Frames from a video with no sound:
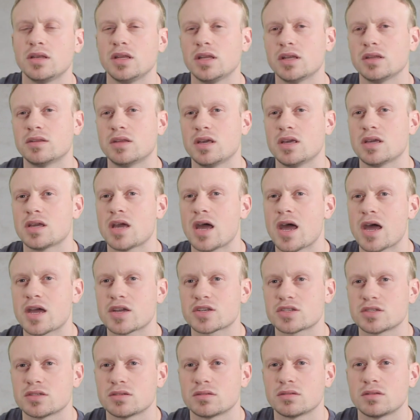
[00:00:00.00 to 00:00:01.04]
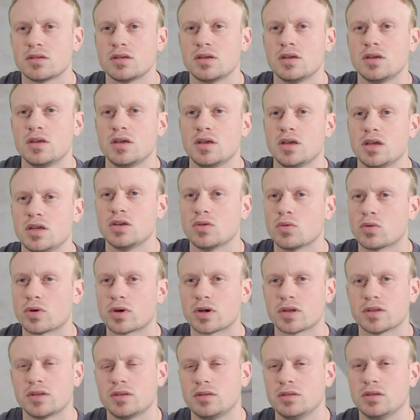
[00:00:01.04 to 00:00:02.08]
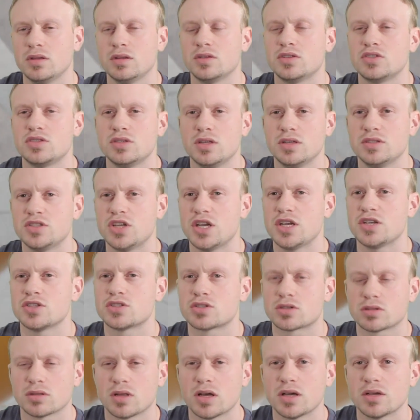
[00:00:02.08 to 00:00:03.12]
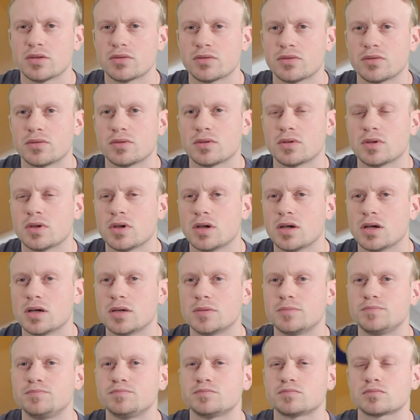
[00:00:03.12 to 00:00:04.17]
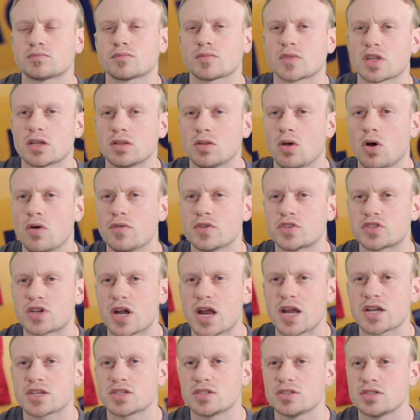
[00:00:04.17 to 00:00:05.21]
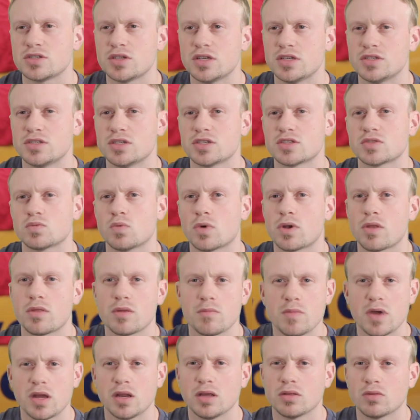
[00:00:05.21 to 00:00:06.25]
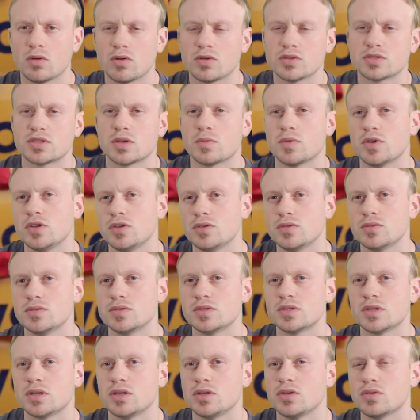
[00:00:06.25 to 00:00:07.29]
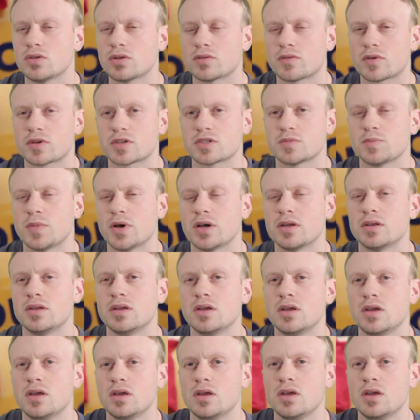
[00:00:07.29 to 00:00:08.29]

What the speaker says: they need to take action in order to change their life. Law of attraction is just one of the many laws that we use in the universe, but